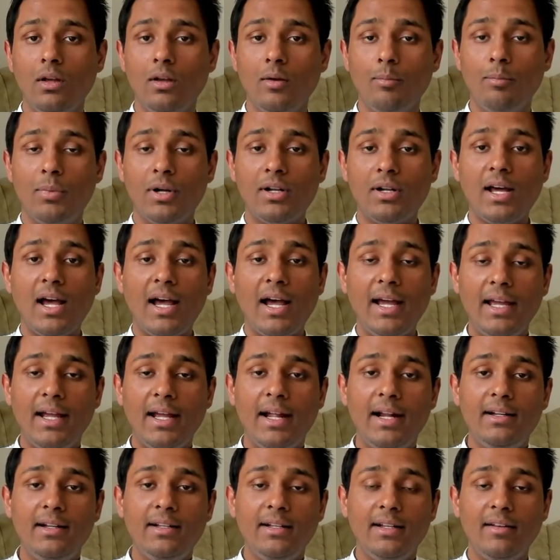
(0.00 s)
But I
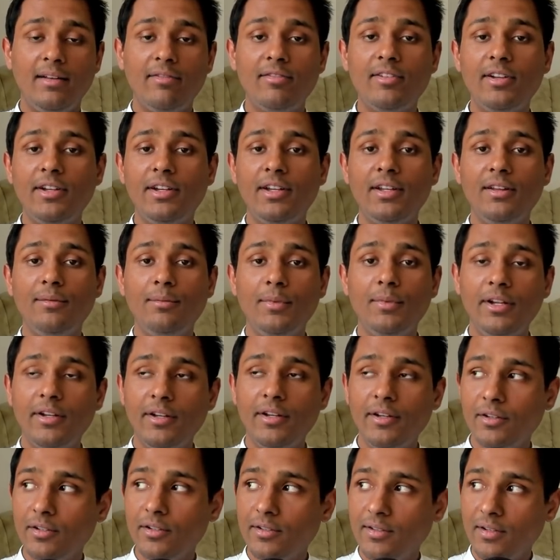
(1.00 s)
had left eating meat
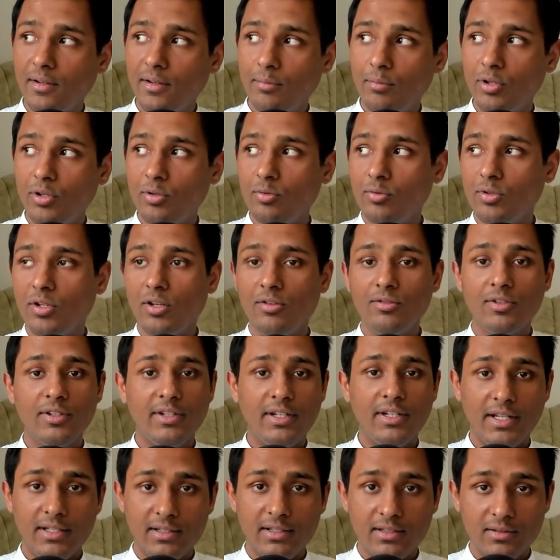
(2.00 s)
in December
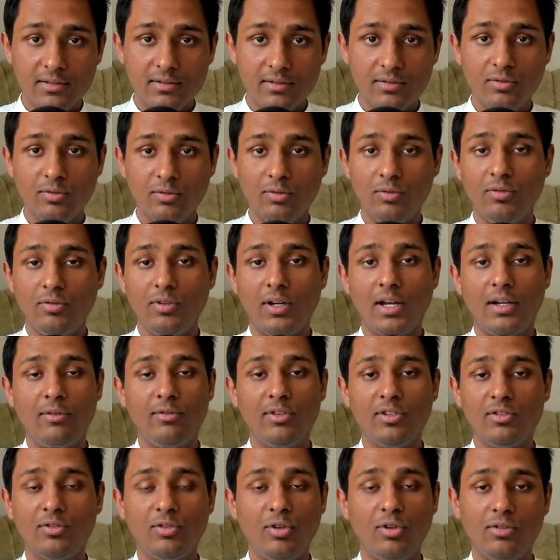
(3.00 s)
2010, so I
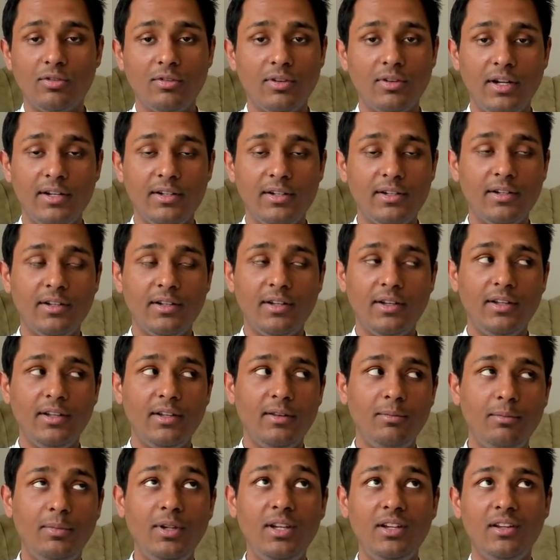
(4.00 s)
was not
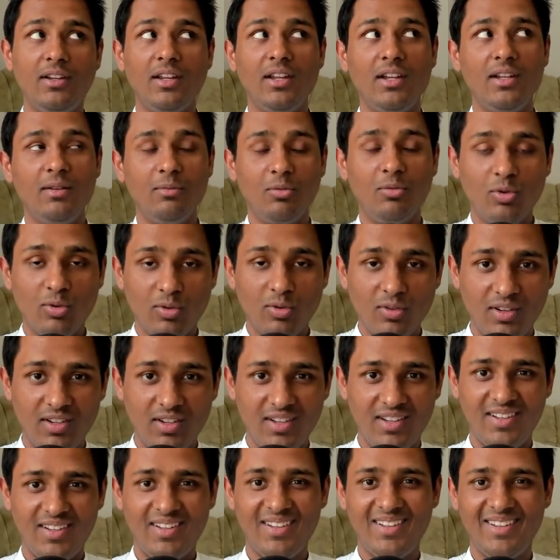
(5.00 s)
entertaining meat anymore
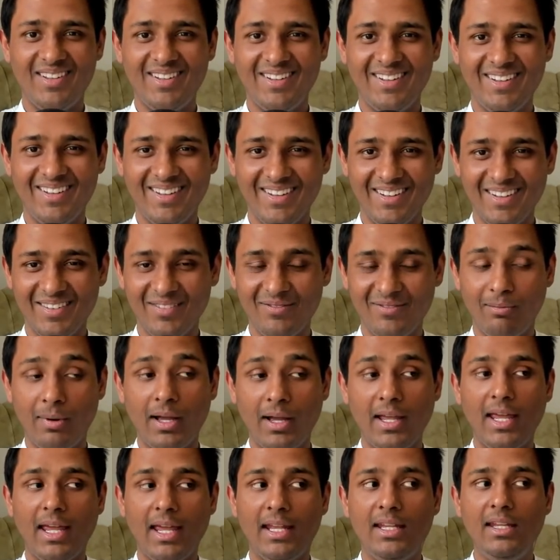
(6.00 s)

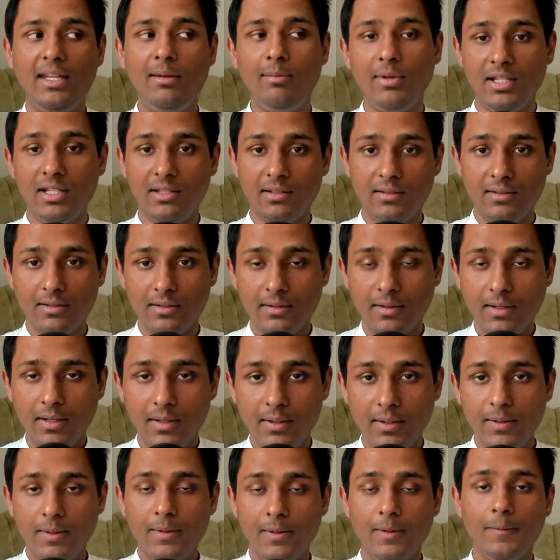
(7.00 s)
by any means.
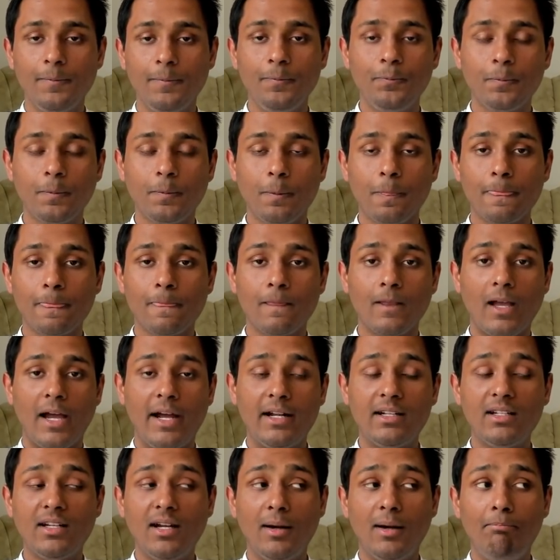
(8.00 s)
I
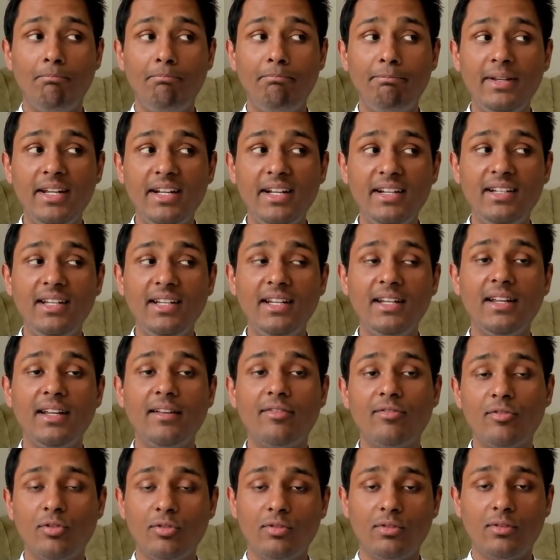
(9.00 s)
had completely
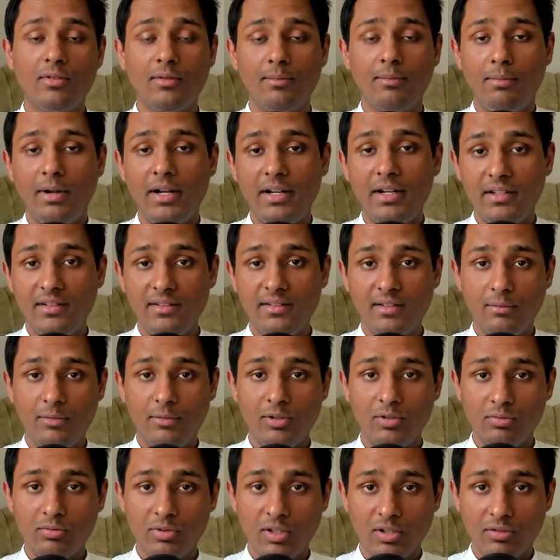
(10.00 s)
left by December
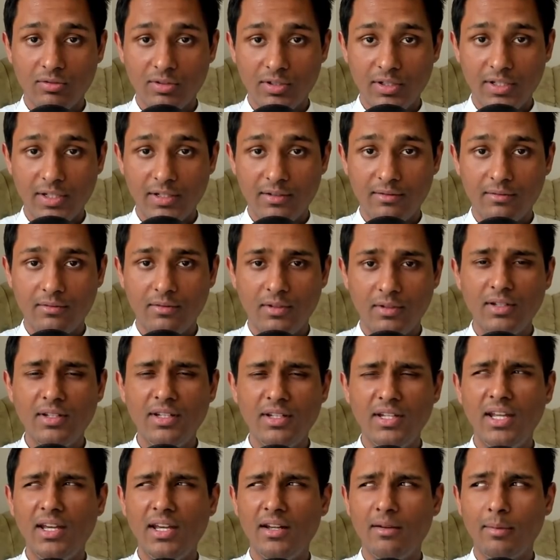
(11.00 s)
2010,
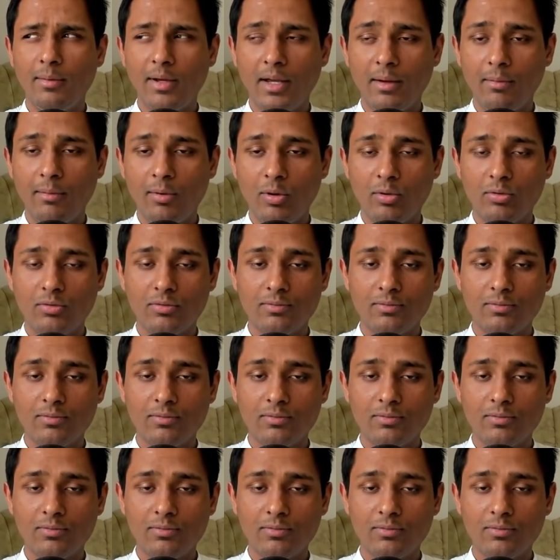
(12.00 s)
nearby about.